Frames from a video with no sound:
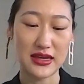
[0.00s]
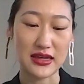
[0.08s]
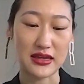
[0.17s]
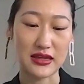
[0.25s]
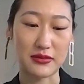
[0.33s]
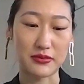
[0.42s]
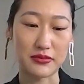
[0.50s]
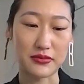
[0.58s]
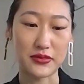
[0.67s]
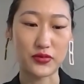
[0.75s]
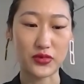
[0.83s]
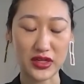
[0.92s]

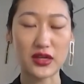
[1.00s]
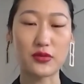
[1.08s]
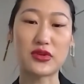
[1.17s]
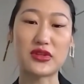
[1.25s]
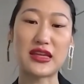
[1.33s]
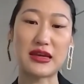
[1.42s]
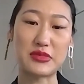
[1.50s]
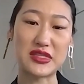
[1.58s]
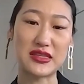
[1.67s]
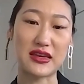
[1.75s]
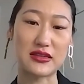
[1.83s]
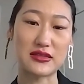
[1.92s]
working with the
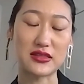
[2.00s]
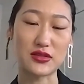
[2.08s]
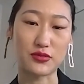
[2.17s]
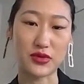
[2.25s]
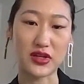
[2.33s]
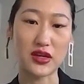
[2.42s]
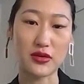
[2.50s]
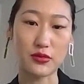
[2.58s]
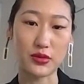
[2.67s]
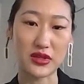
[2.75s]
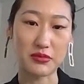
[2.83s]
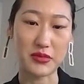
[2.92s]
MCNs, working
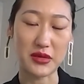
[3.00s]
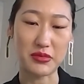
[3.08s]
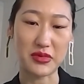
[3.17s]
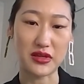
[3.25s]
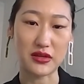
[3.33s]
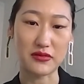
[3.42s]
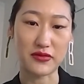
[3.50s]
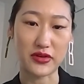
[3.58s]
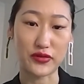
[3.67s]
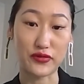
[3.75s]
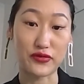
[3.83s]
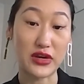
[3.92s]
with maybe
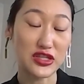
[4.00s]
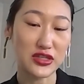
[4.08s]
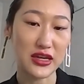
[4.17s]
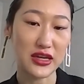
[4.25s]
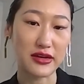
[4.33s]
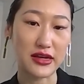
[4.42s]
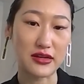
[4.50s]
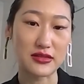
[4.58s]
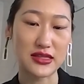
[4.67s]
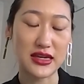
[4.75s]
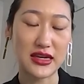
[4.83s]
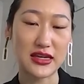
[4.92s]
very fresh
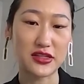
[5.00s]
KOLs,